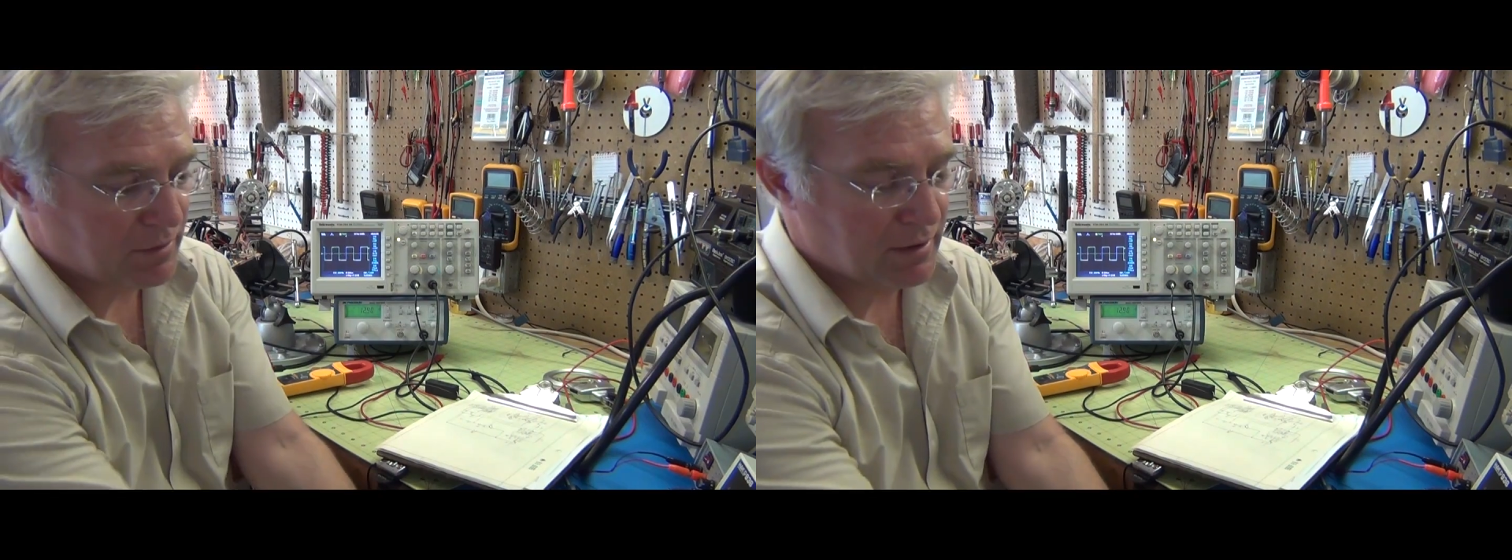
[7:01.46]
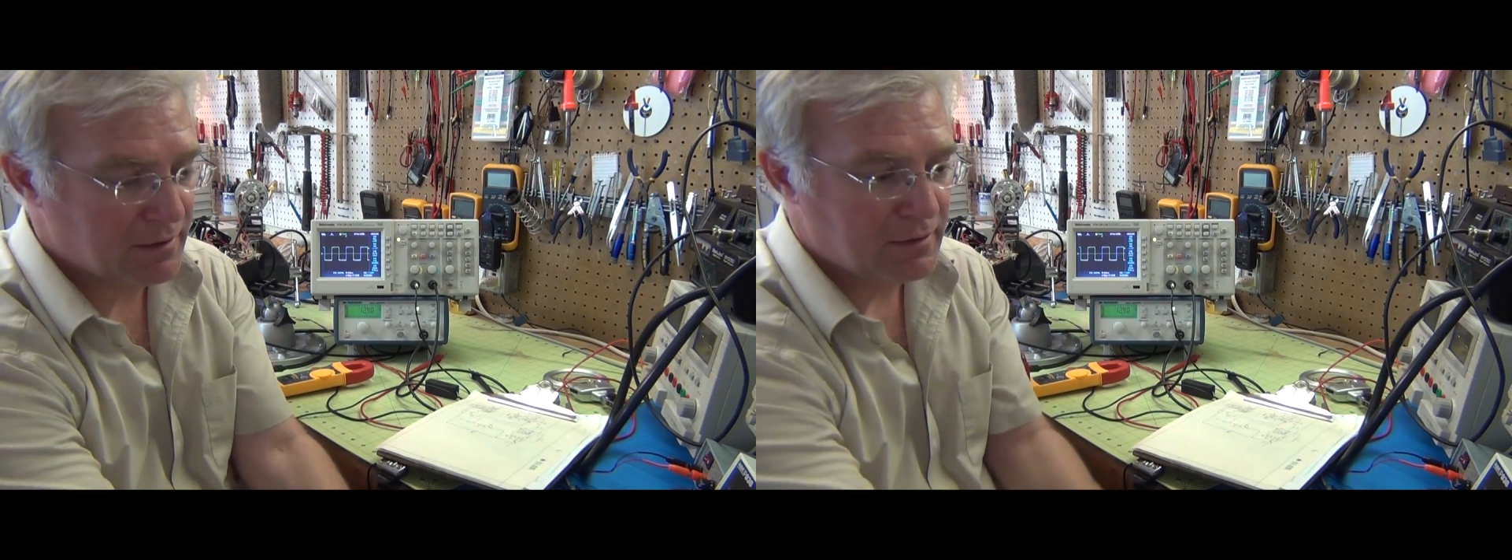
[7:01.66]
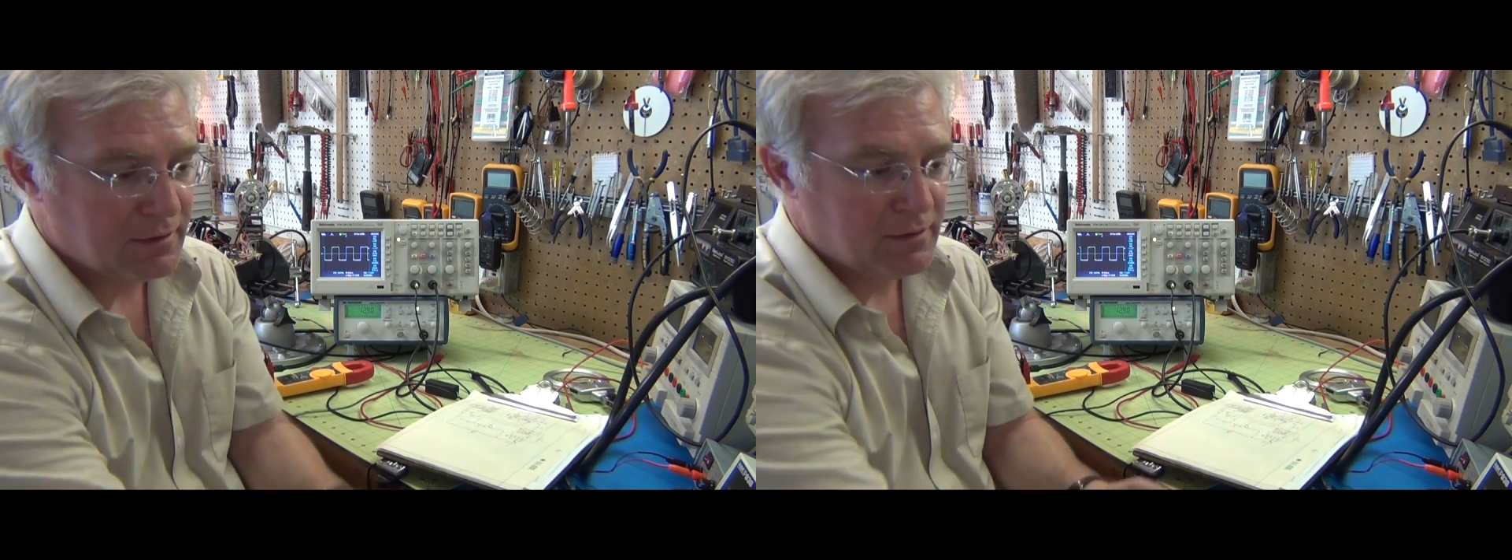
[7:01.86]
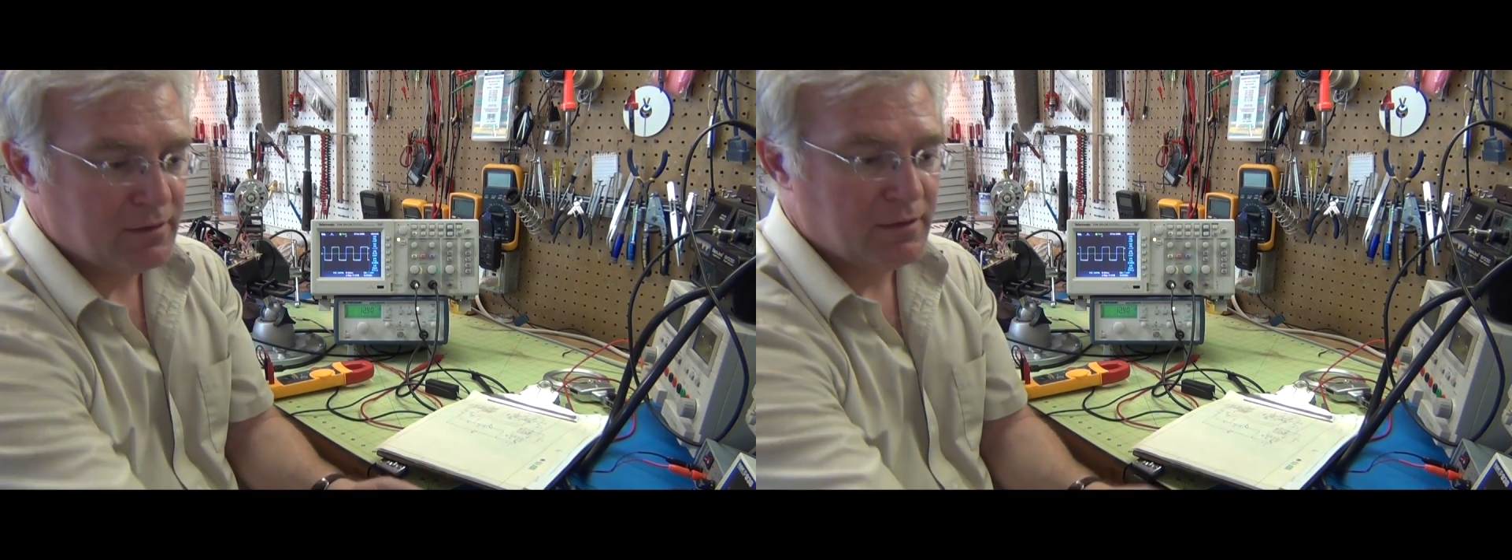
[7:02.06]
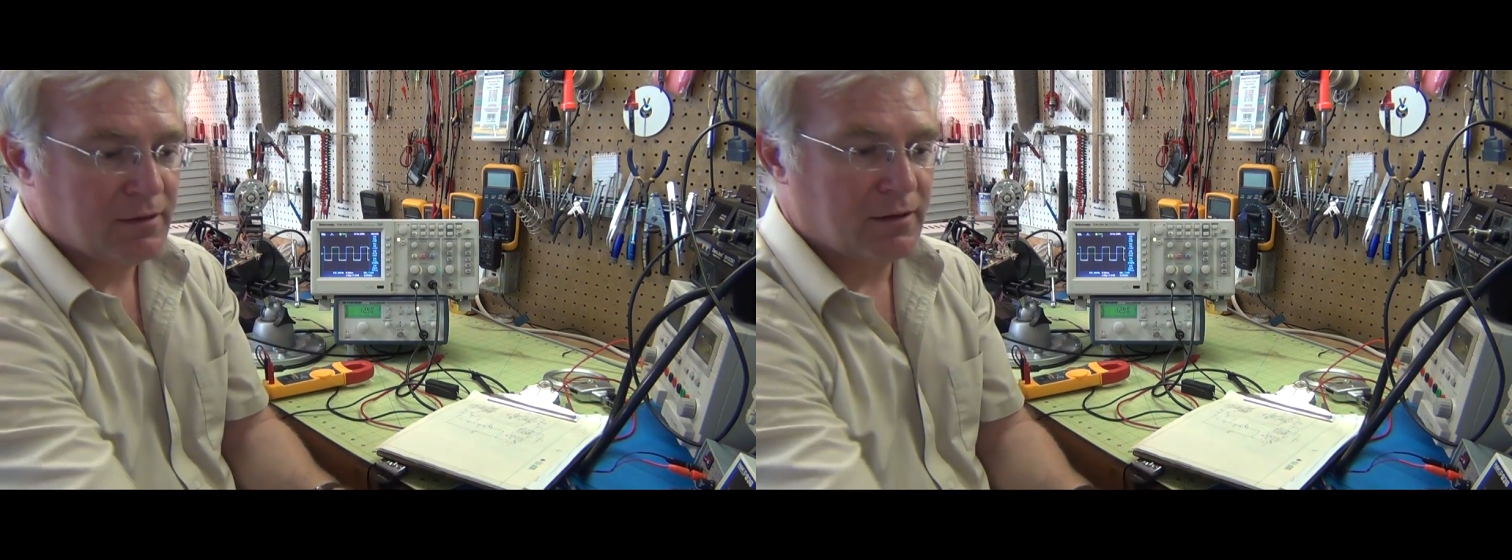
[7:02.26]
on
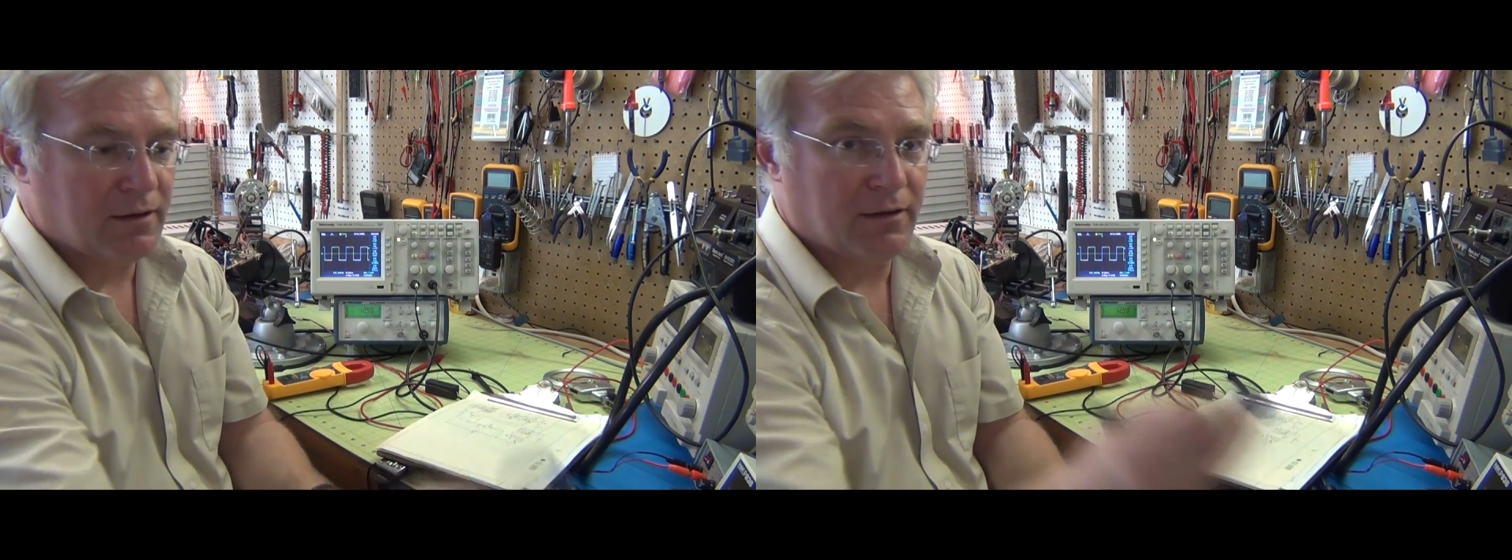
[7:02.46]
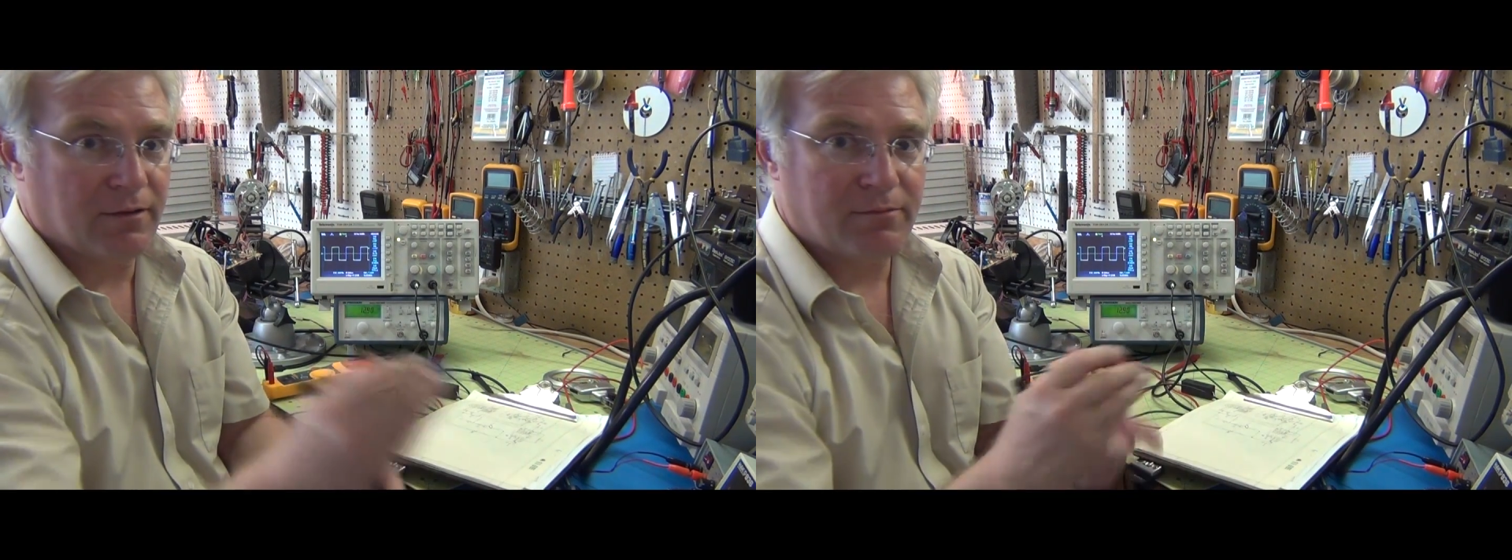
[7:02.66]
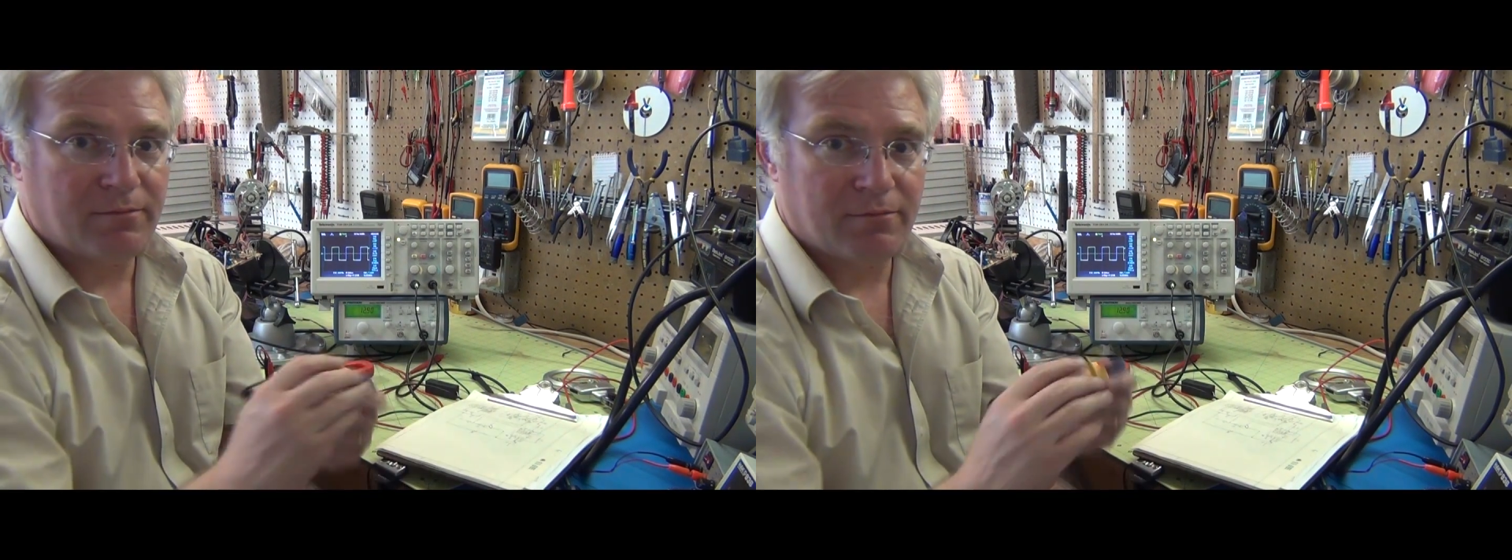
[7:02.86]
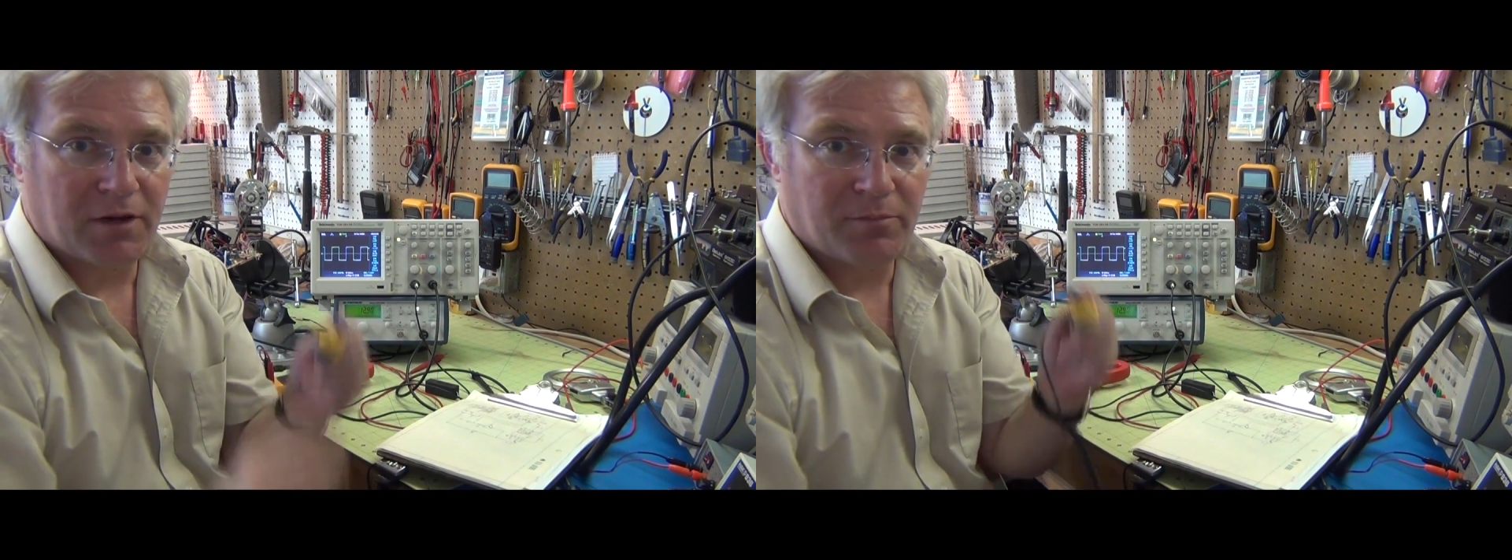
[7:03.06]
when